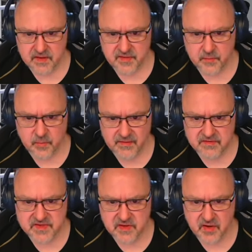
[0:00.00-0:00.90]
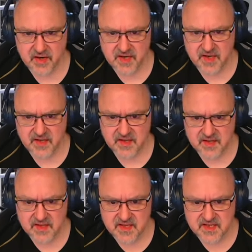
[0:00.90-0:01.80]
So where is 9 in
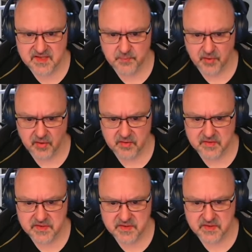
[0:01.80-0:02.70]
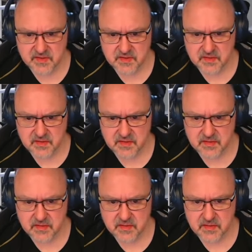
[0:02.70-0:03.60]
this box?
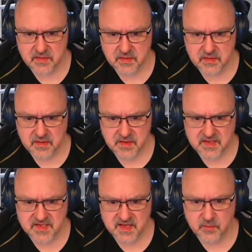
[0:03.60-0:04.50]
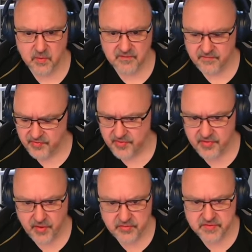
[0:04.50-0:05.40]
It's in one of
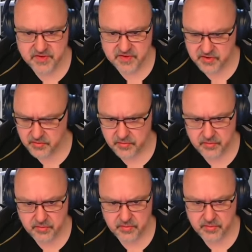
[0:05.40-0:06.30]
those two.